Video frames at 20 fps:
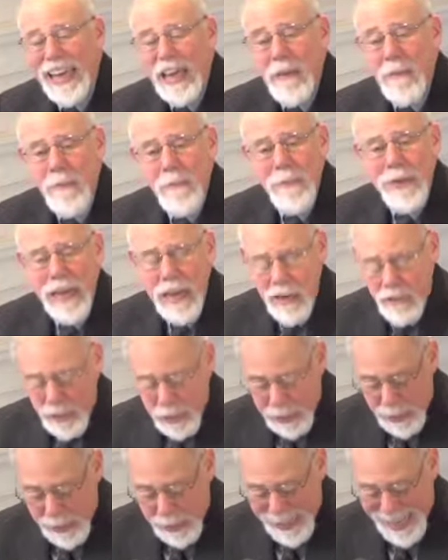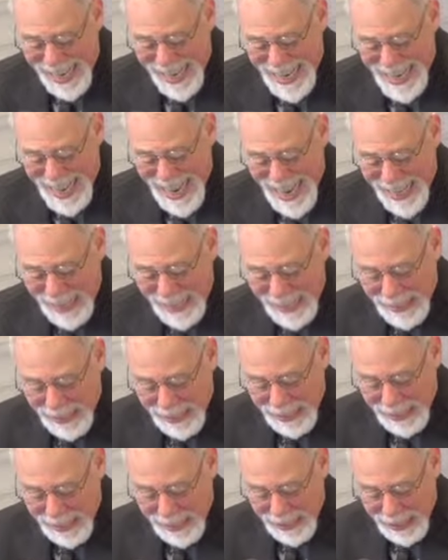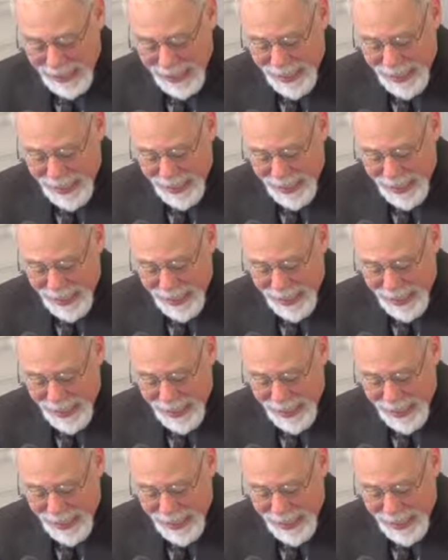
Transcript: empirical analysis